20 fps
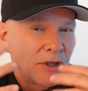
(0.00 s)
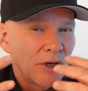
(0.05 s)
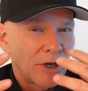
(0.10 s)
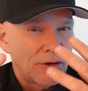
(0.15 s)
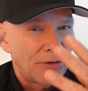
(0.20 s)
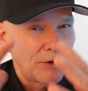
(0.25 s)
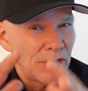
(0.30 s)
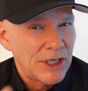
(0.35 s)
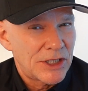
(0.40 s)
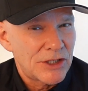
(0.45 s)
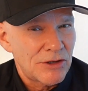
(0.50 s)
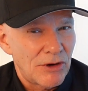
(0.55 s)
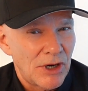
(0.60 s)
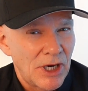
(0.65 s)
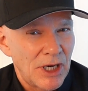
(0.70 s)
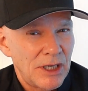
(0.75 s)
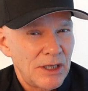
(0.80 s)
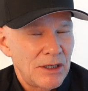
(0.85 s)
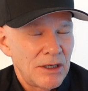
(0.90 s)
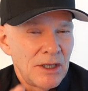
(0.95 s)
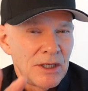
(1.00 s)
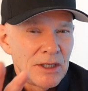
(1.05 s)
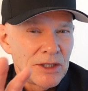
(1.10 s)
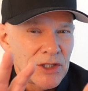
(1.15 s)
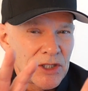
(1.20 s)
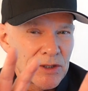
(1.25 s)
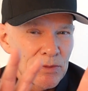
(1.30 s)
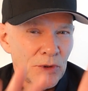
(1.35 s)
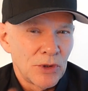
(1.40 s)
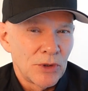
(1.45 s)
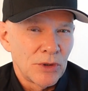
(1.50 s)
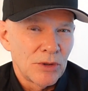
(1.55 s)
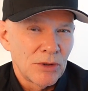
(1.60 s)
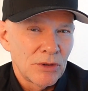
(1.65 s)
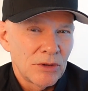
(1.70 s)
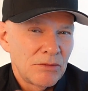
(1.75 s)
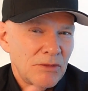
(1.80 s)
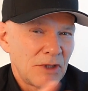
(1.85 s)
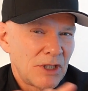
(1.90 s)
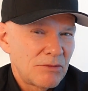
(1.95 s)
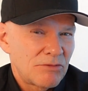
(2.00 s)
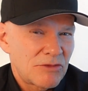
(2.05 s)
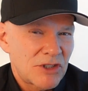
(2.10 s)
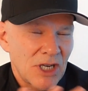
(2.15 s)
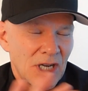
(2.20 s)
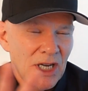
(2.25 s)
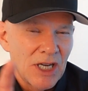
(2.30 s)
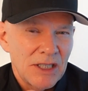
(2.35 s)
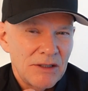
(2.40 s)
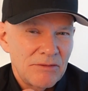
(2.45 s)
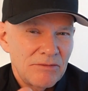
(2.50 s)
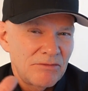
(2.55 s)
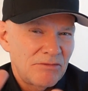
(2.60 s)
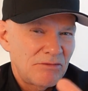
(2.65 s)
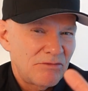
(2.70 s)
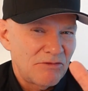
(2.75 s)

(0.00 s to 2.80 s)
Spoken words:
Got to reiterate, small, tight,